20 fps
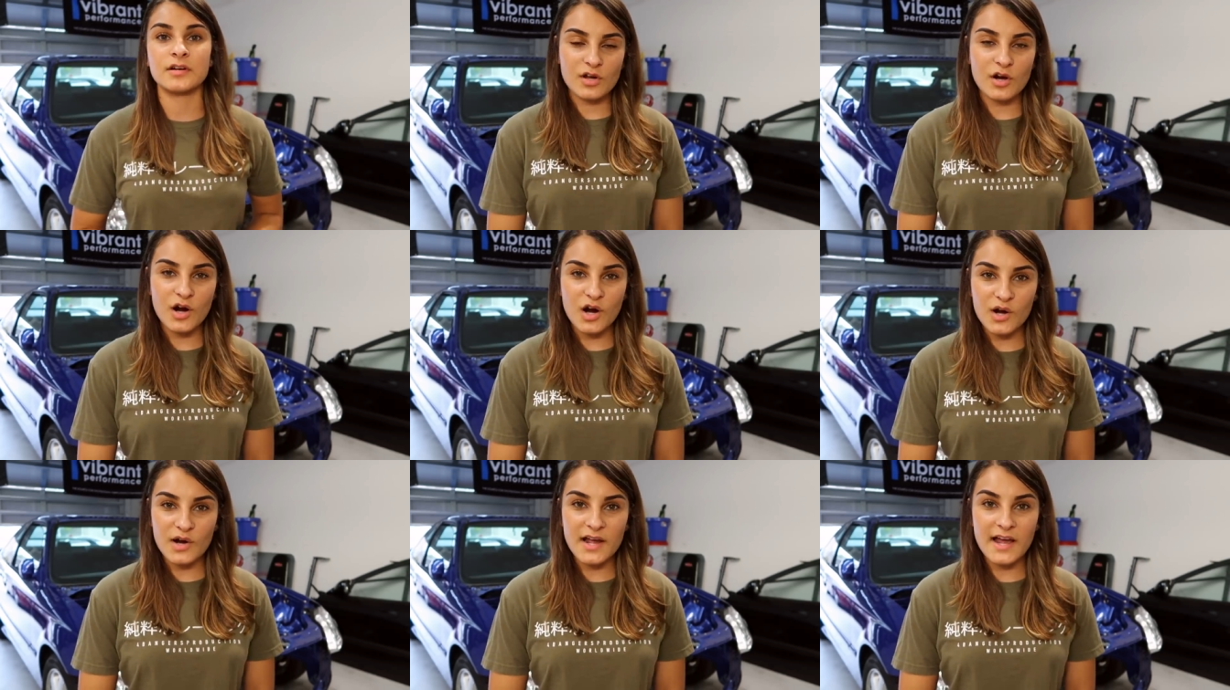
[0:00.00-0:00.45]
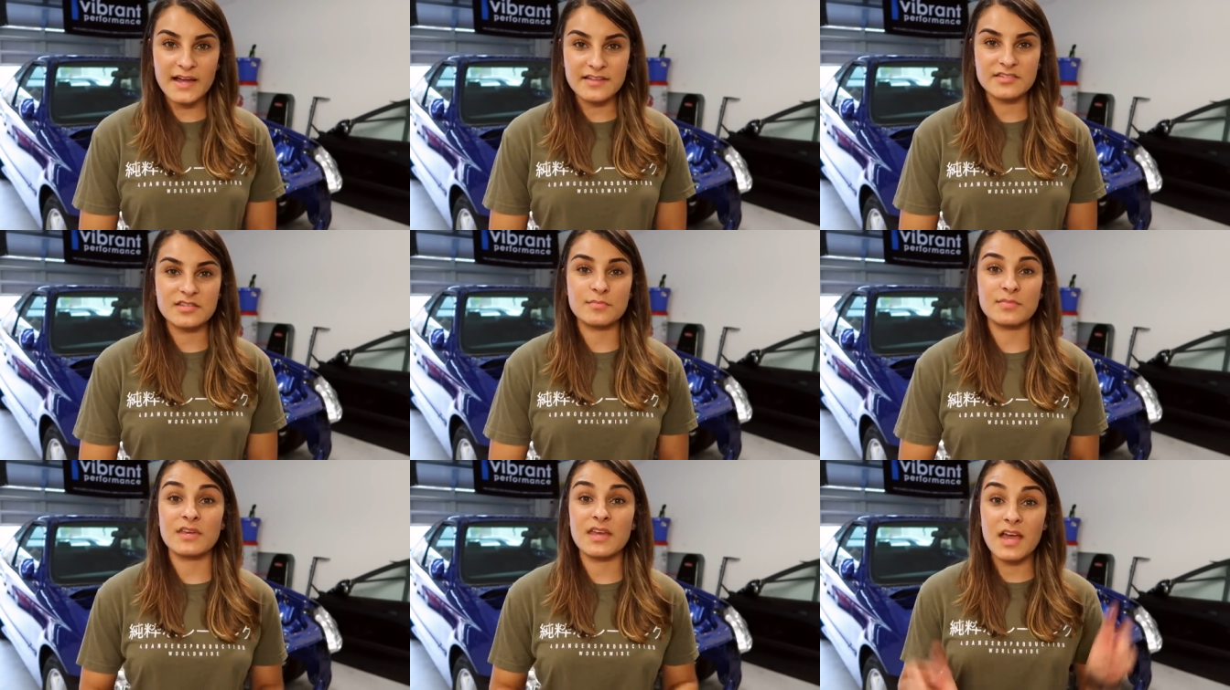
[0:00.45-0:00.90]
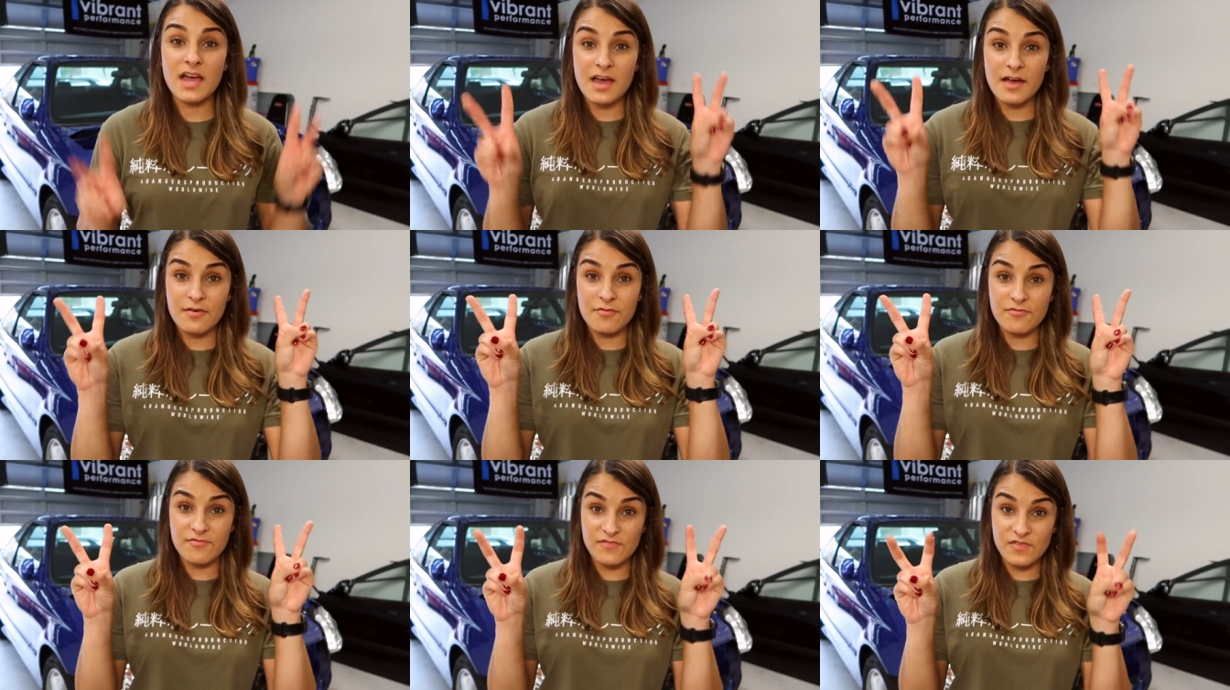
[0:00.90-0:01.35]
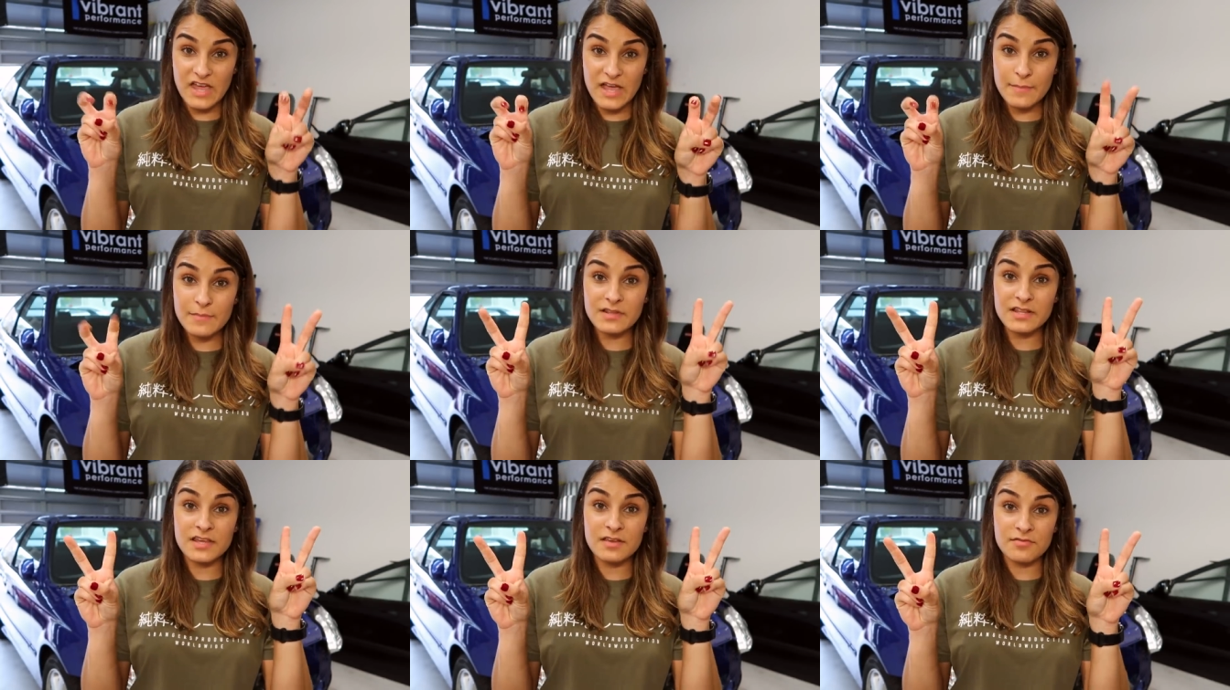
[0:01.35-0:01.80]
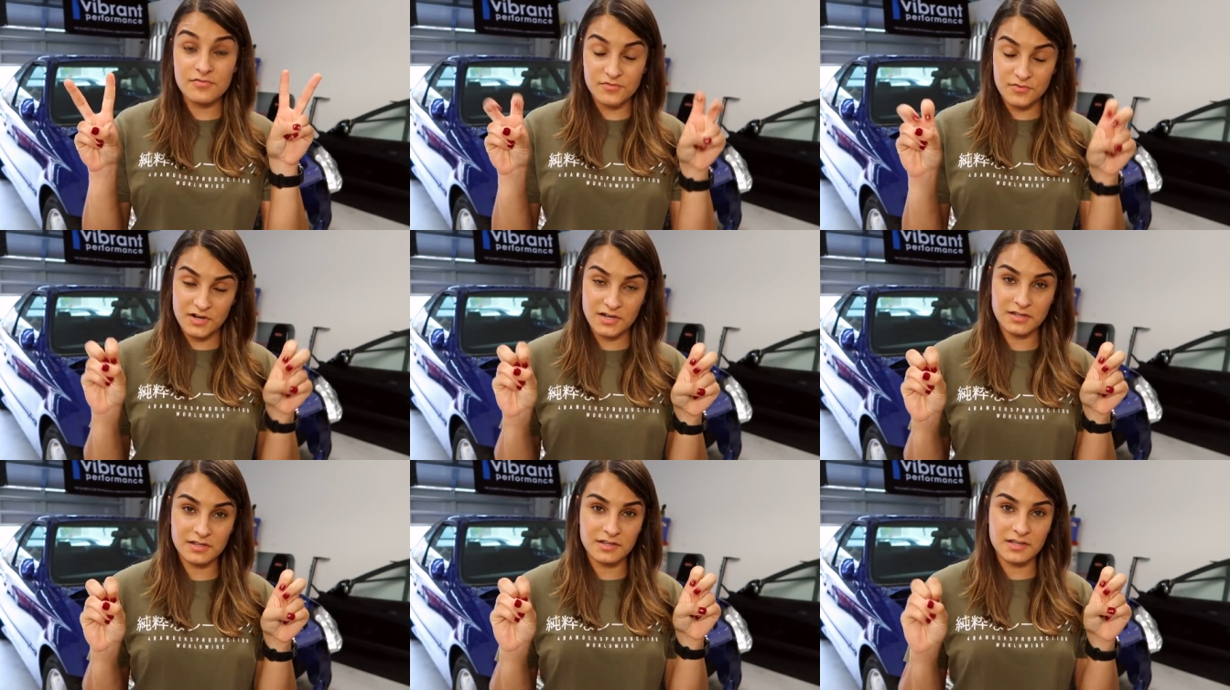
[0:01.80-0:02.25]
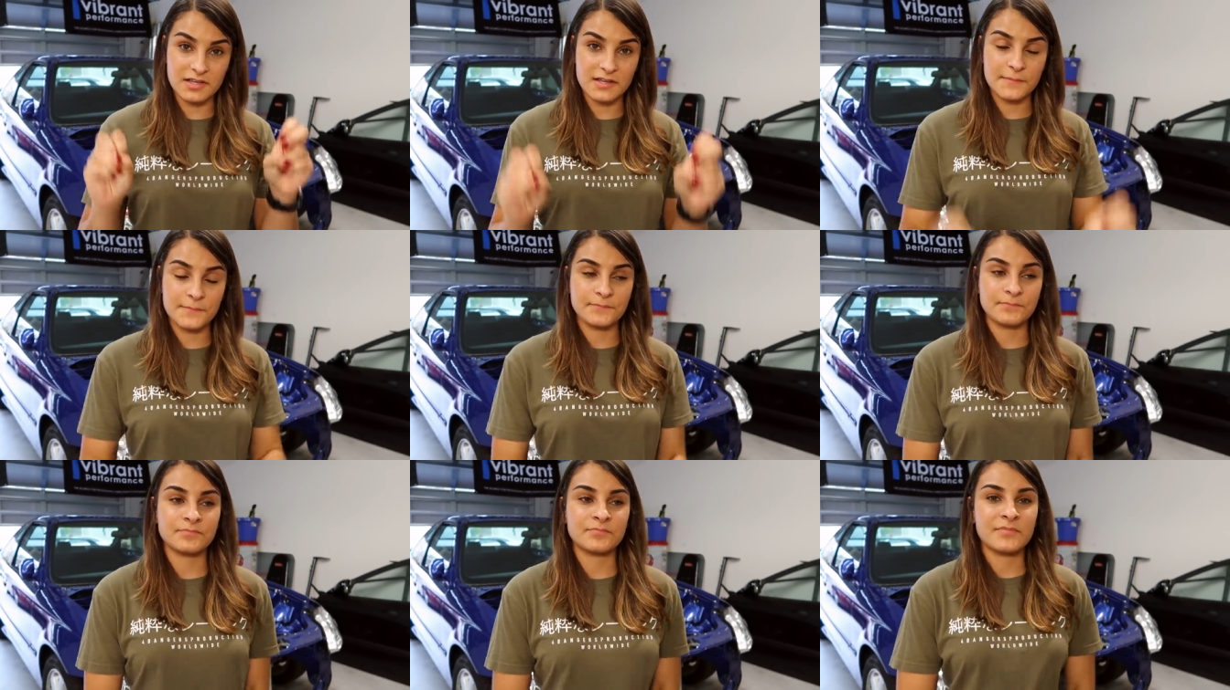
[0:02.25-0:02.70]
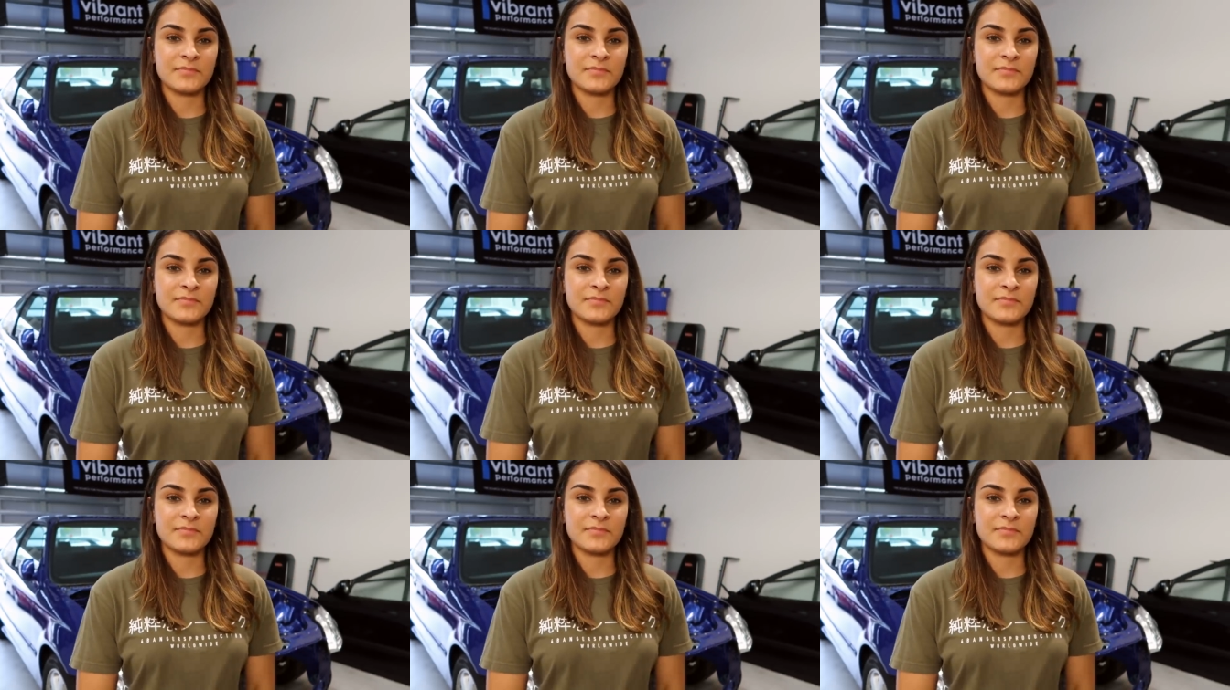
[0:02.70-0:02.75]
The car had to be family friendly